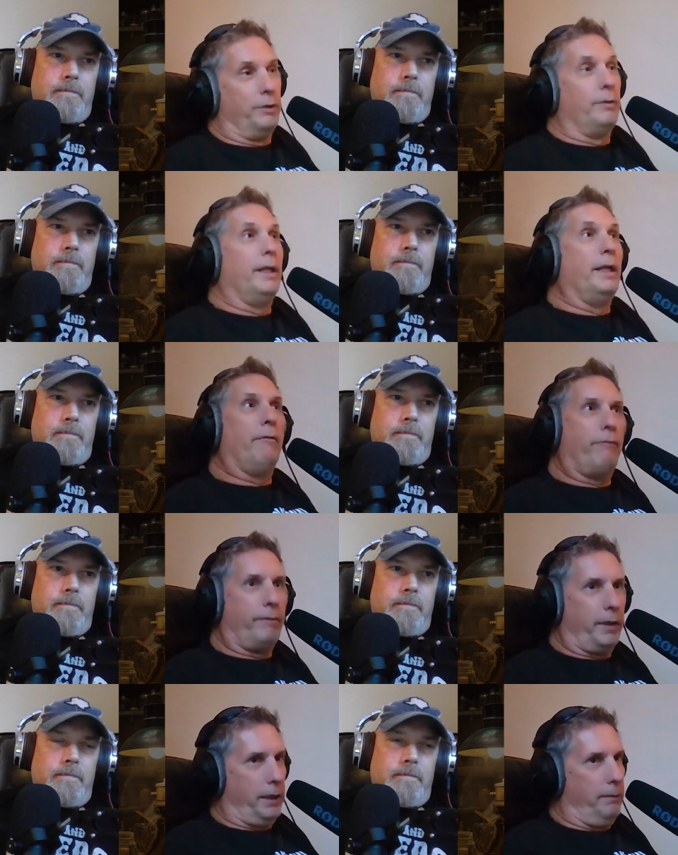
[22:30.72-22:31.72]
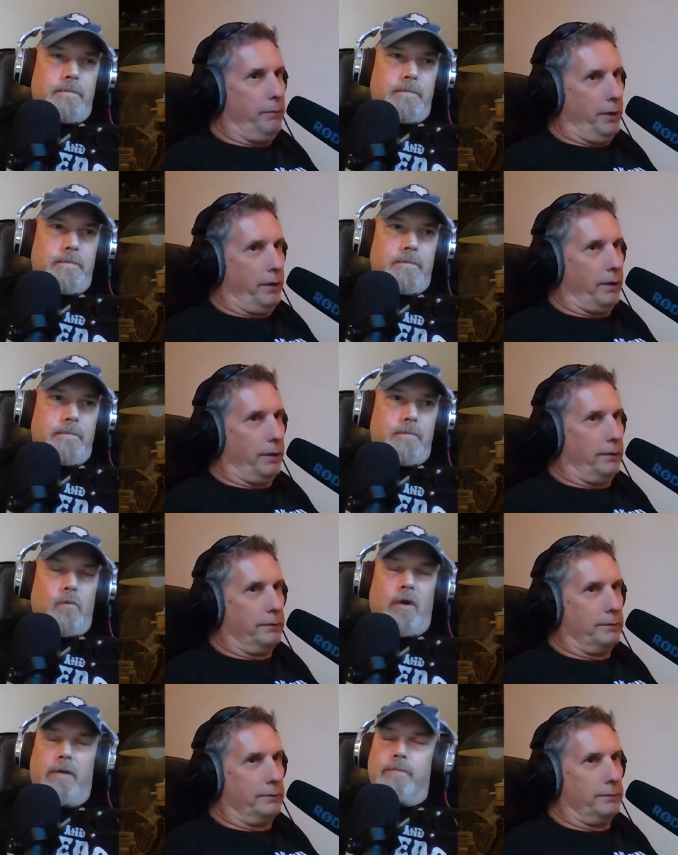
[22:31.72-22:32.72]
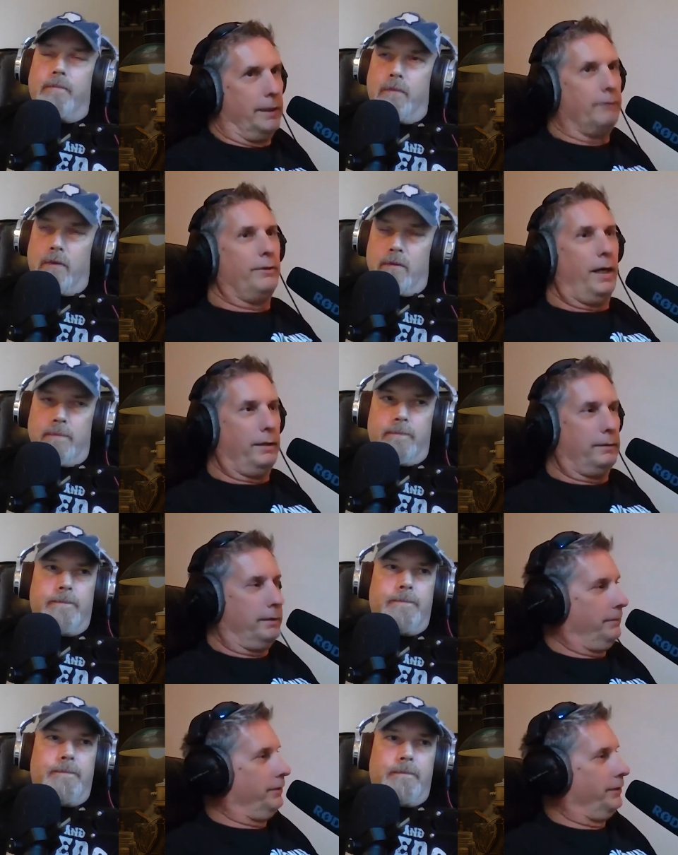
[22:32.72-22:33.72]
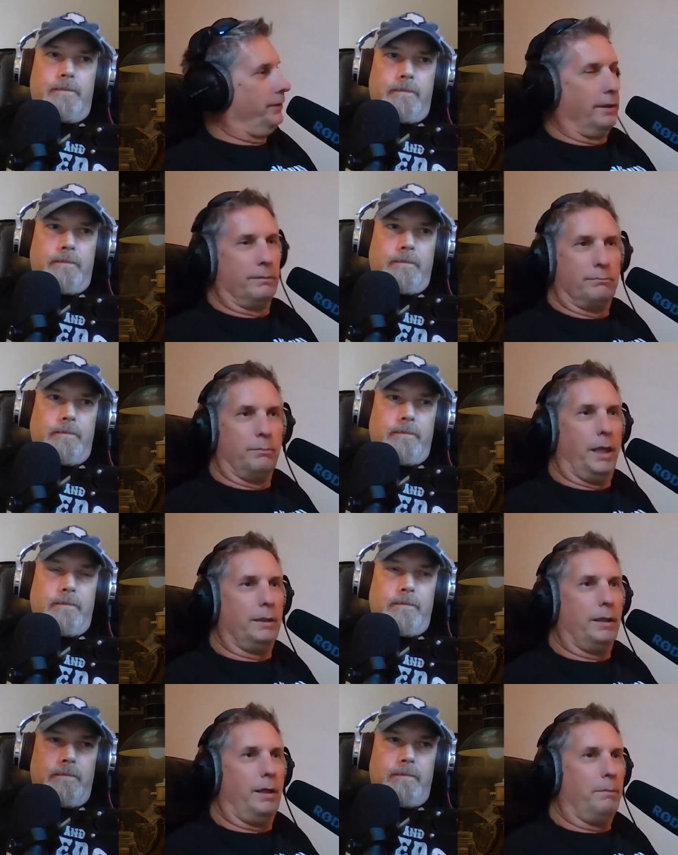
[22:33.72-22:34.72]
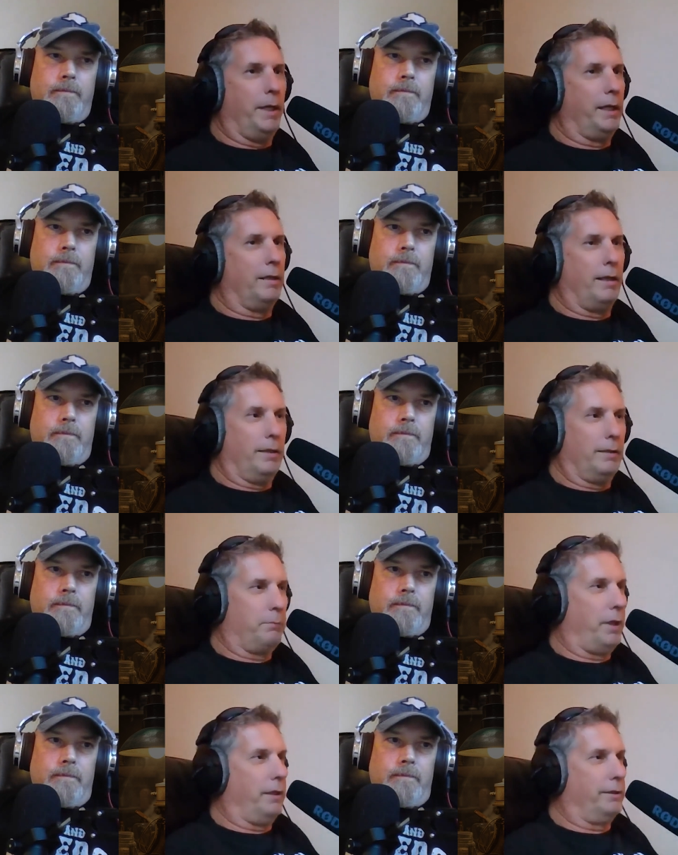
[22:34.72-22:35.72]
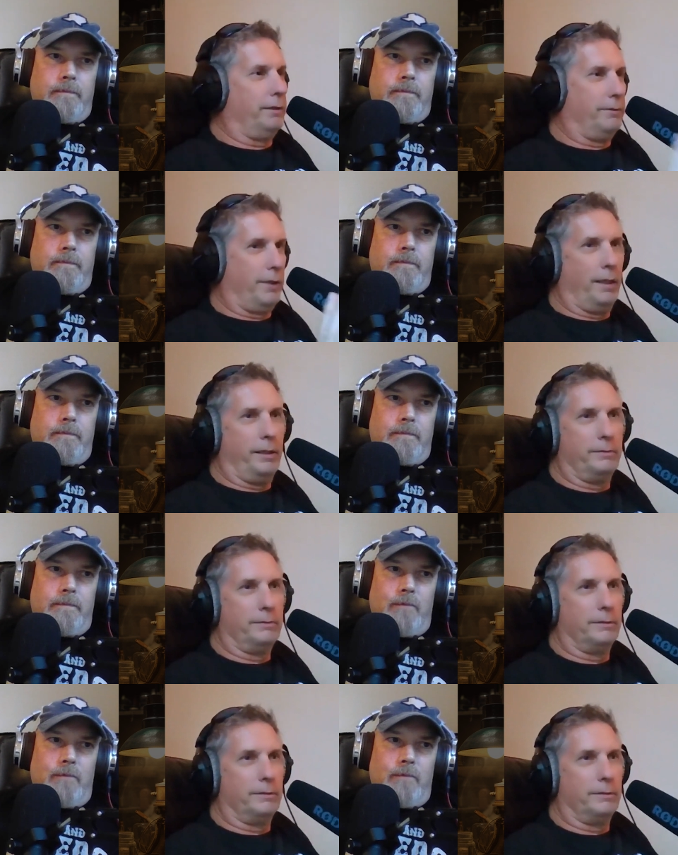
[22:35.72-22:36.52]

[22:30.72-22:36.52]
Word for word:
Speaker 1: on doing if I keep the car. Right. If not, I'm just gonna button it up, make it nice, polish it, sell it.